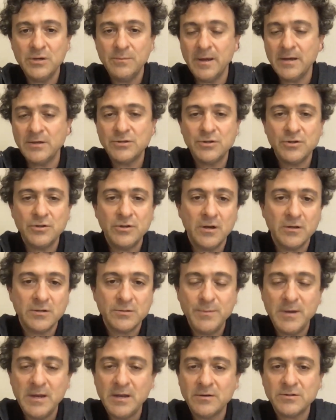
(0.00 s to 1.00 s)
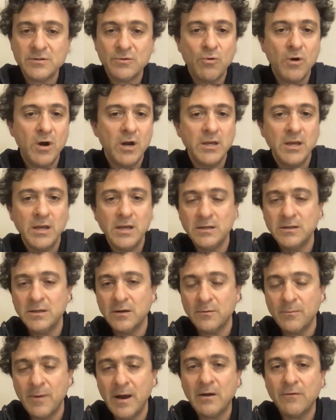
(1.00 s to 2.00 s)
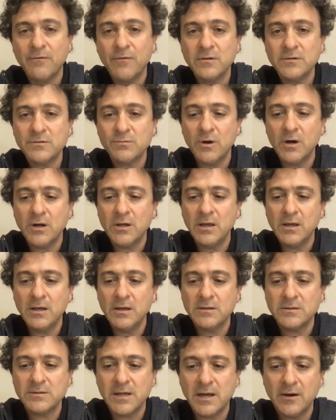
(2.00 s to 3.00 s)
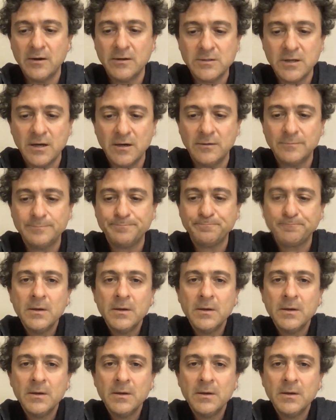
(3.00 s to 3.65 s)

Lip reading: make sure their speakers are working and that their microphone's working, et cetera, et cetera.